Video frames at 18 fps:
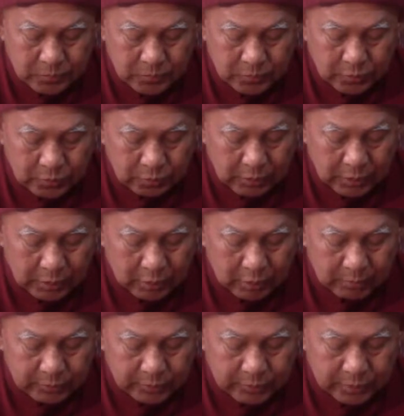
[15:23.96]
You can
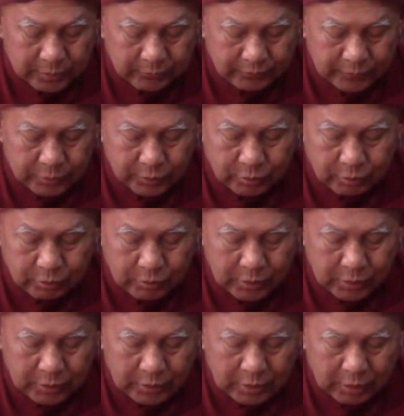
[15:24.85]
observe, a
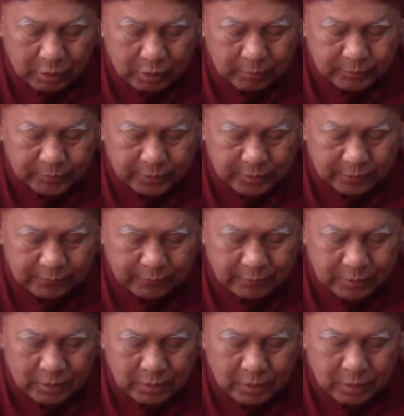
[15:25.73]
yogi can
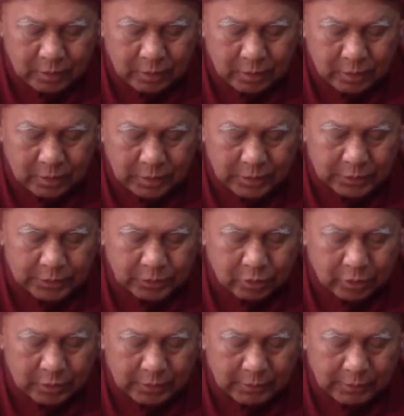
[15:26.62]
observe, let's
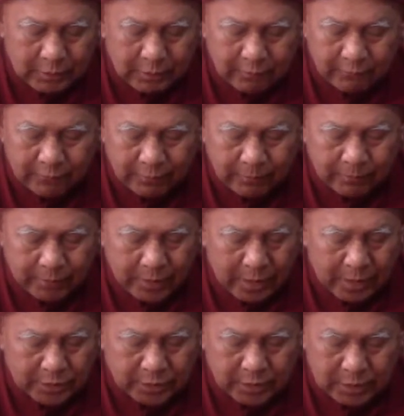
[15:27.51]
call it
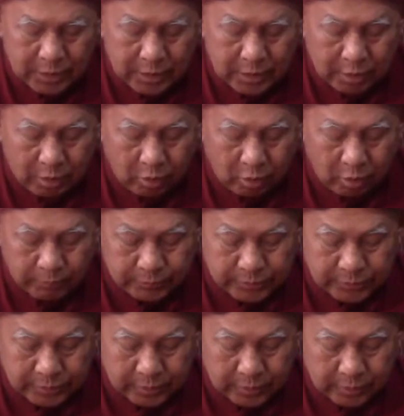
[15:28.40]
Vipassana
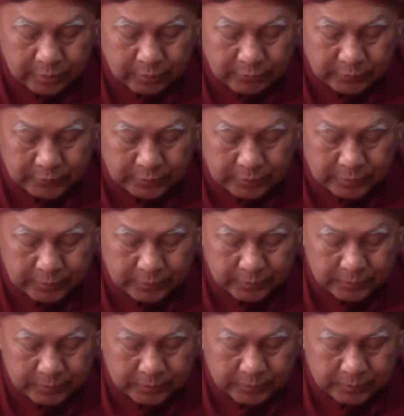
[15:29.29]
observes
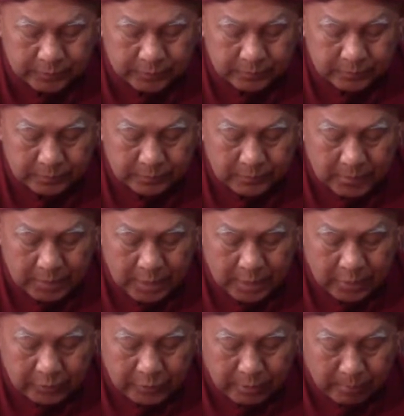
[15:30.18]

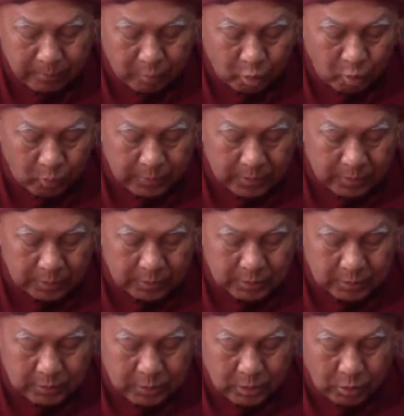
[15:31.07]
the
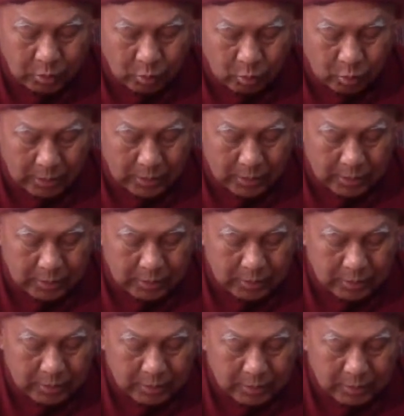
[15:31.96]
moment
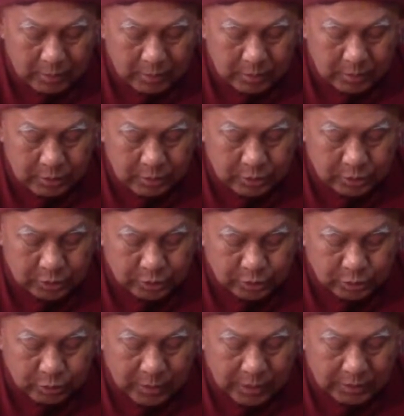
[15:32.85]
when
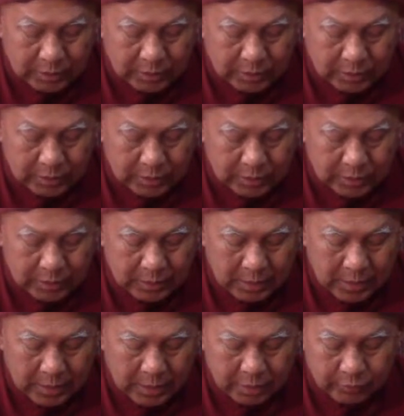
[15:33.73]
striking
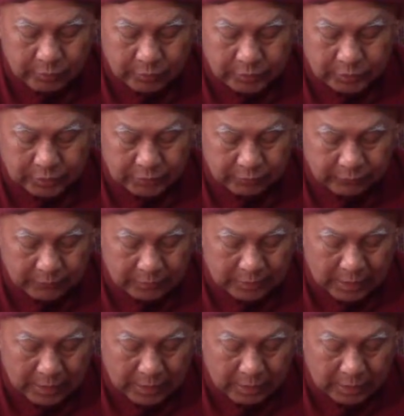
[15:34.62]
and
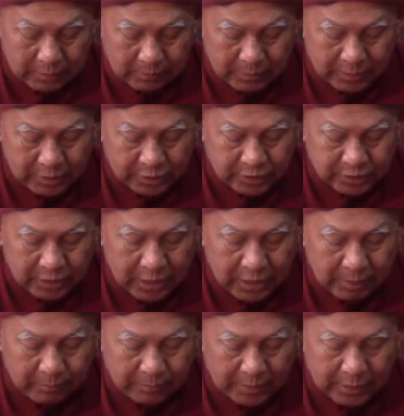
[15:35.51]
receiving elements
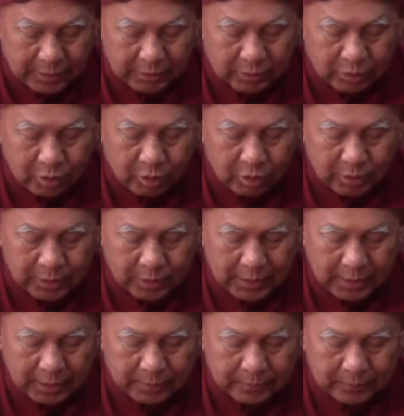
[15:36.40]
come in
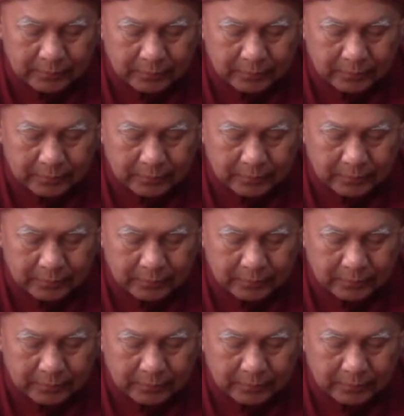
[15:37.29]
contact.